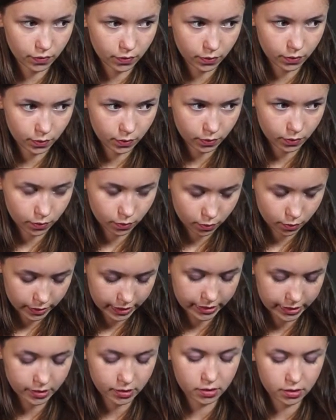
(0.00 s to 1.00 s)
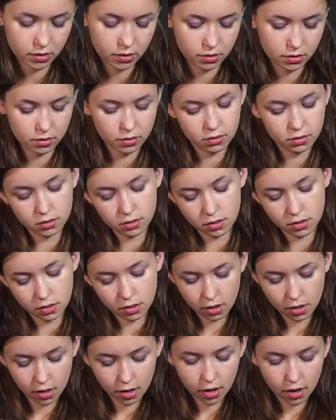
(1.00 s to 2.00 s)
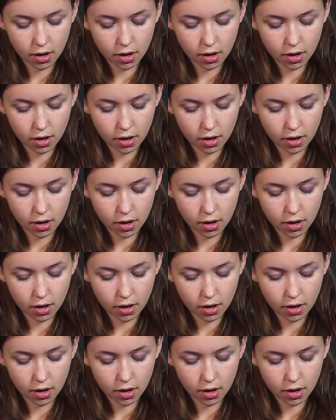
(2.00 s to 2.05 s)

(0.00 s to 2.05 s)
or experience in your past,